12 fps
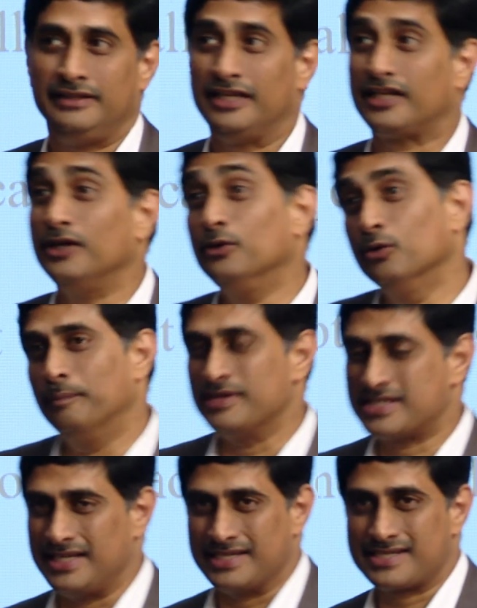they can do
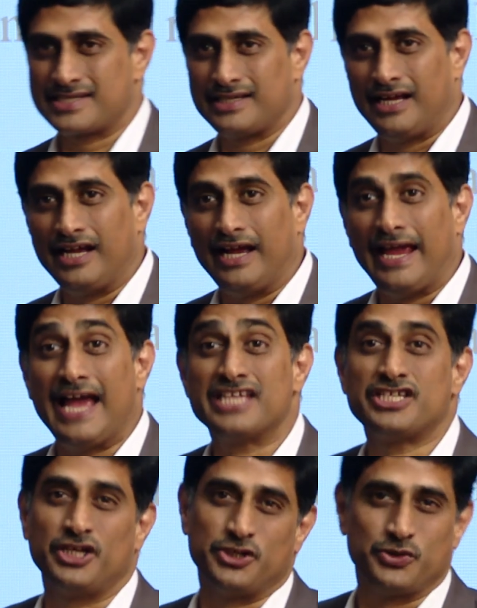business
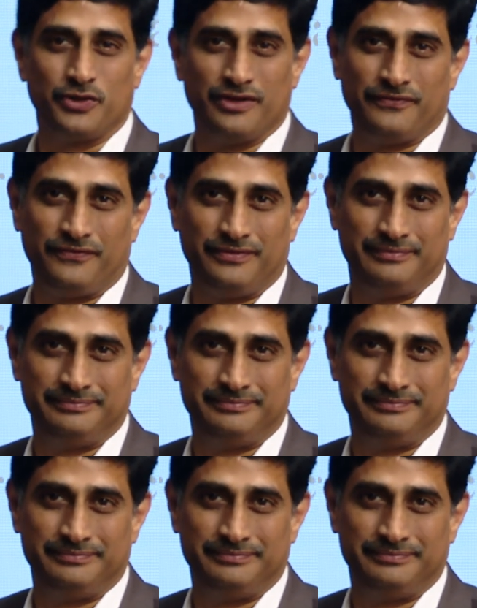as HUF.